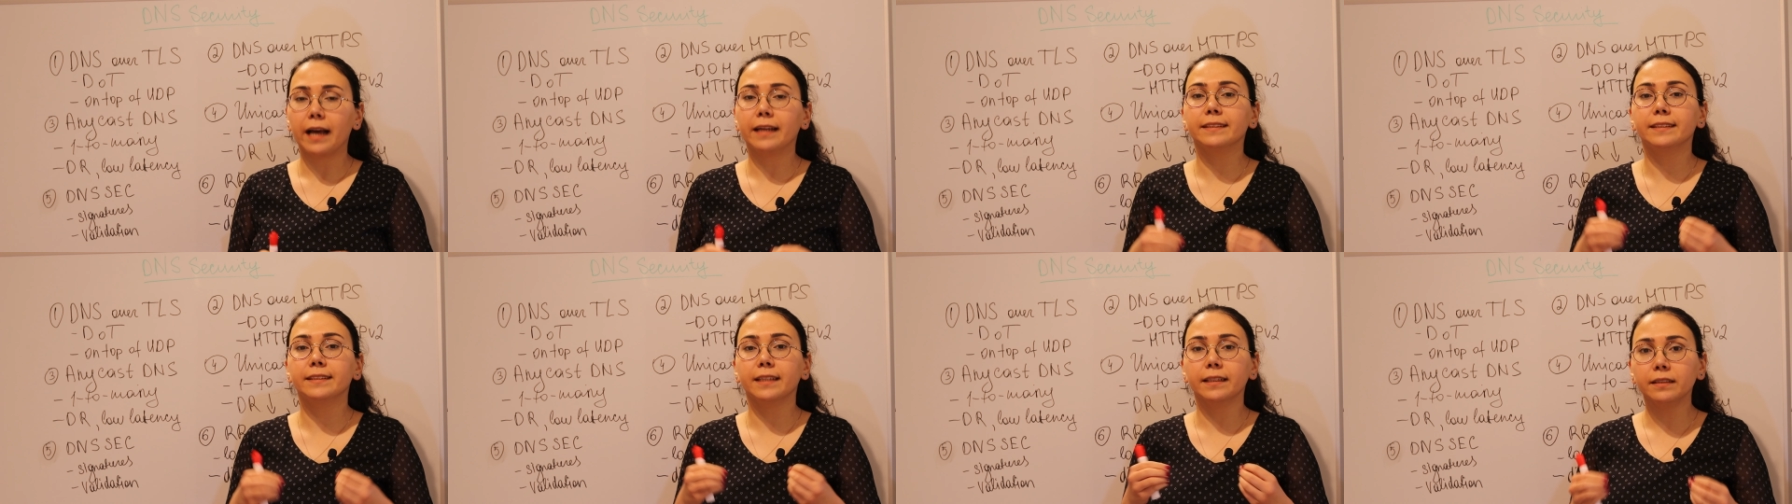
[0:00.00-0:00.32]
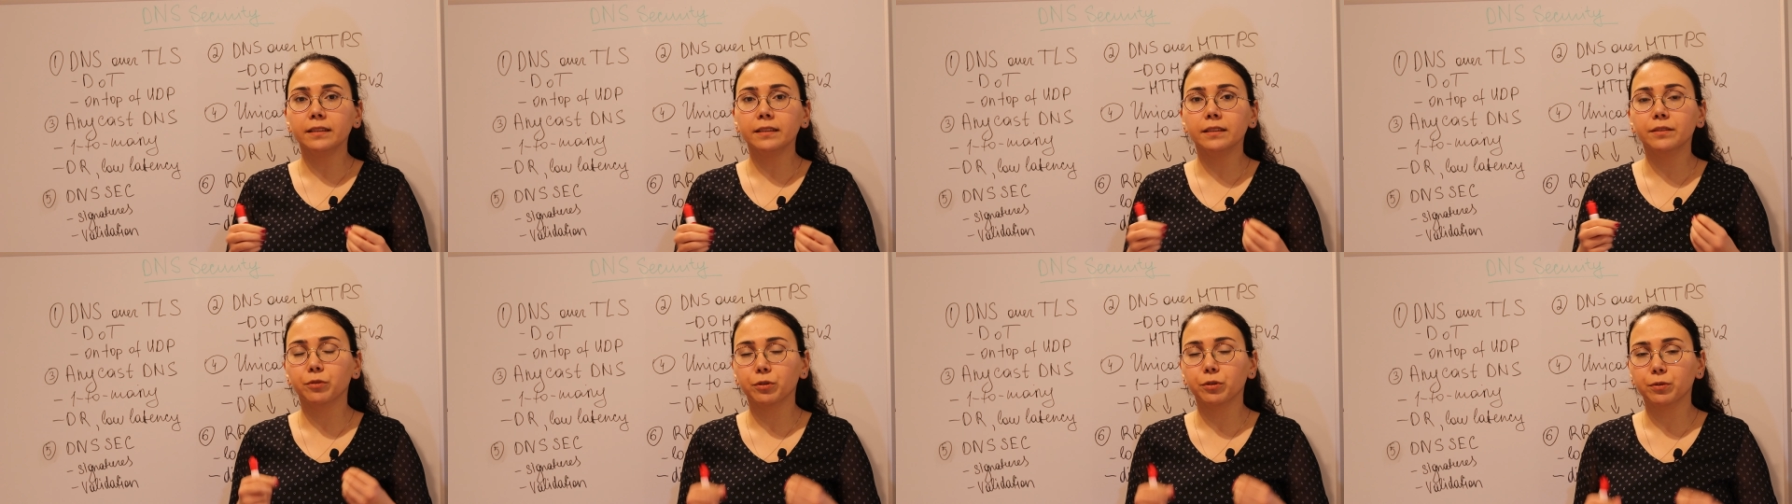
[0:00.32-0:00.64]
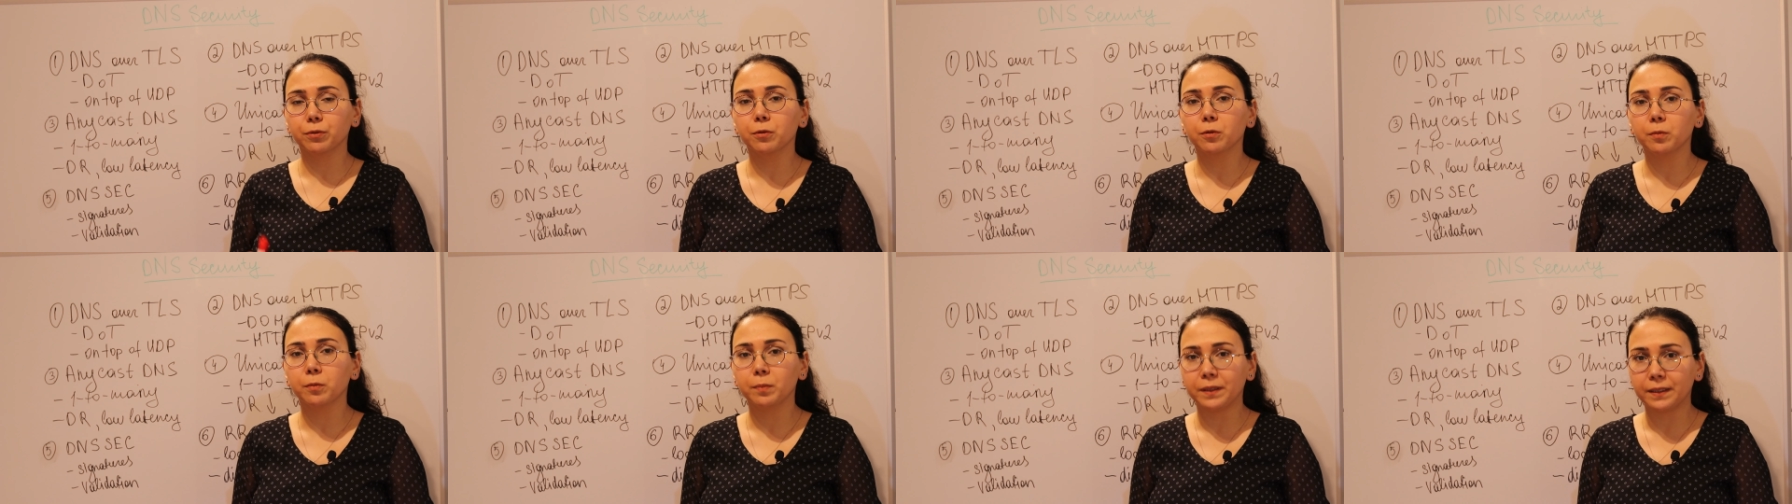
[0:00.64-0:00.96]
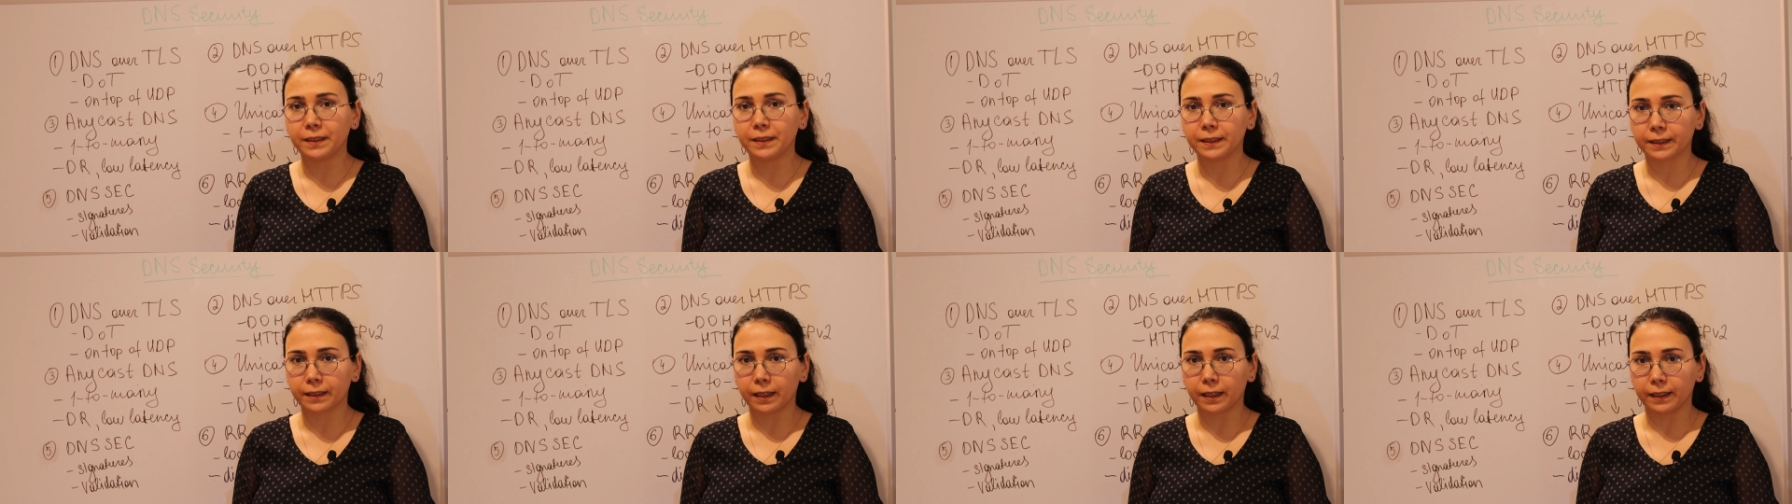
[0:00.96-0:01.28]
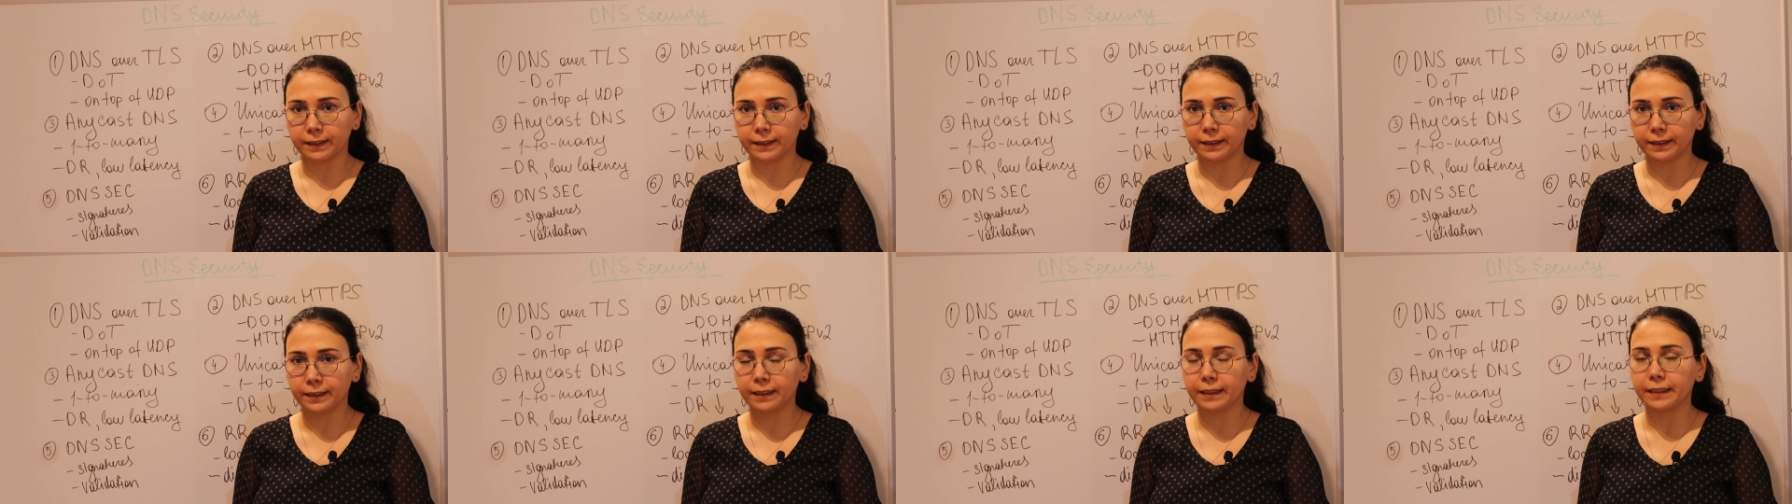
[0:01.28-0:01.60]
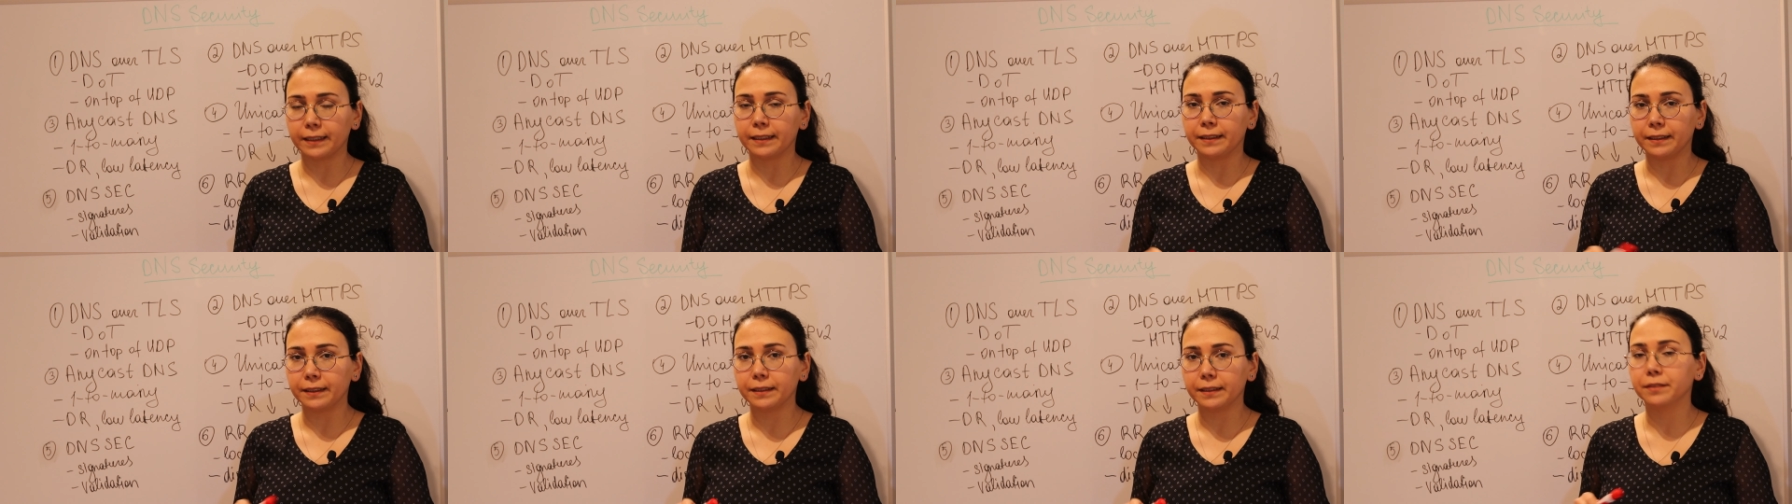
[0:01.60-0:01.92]
And that is what we will be discussing
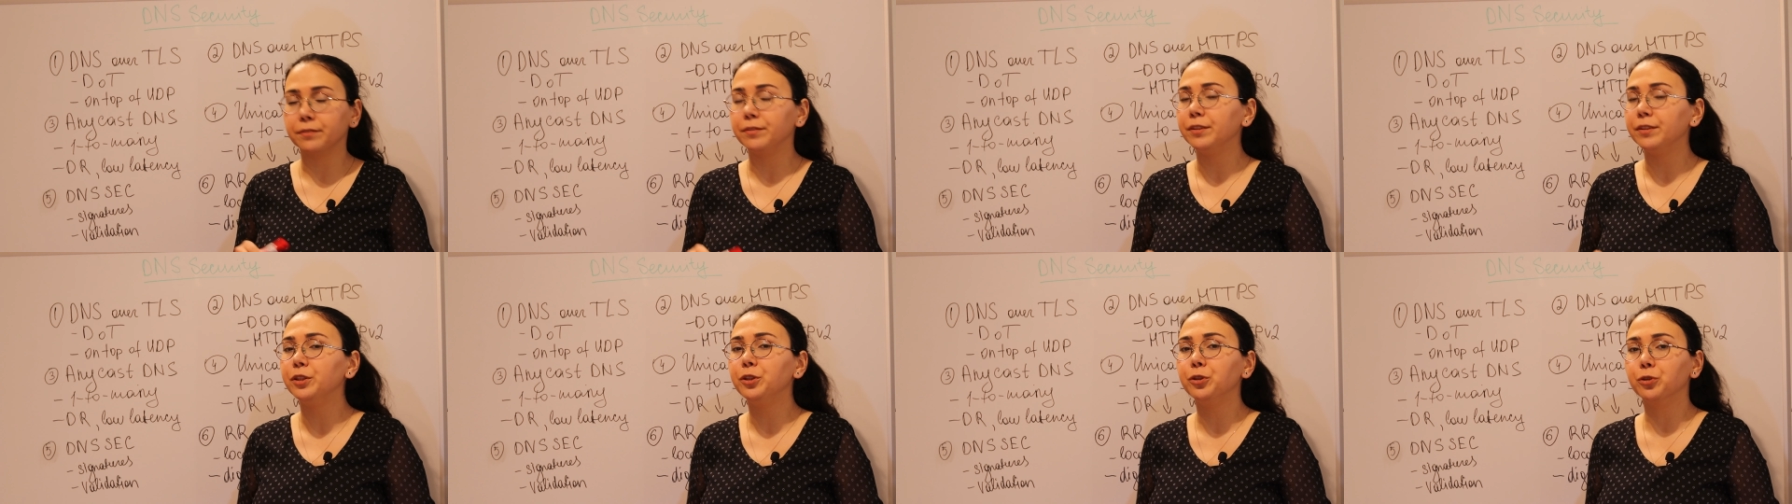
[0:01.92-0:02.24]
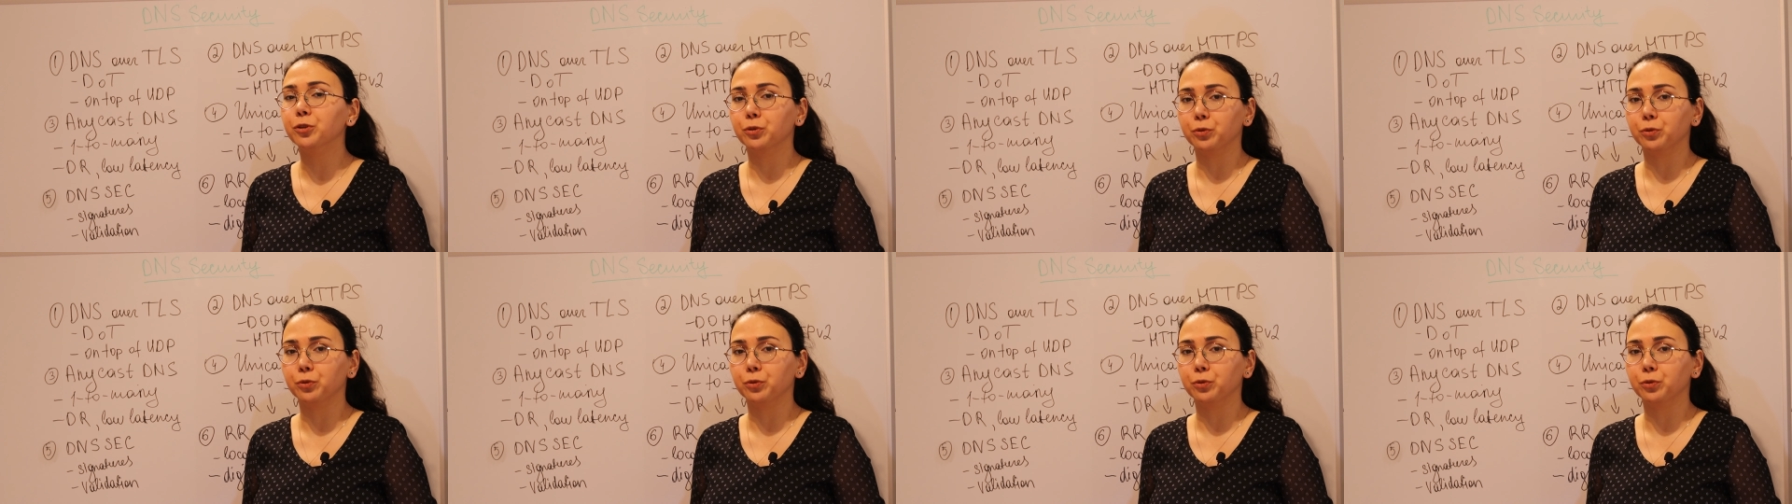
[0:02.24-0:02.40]
in this video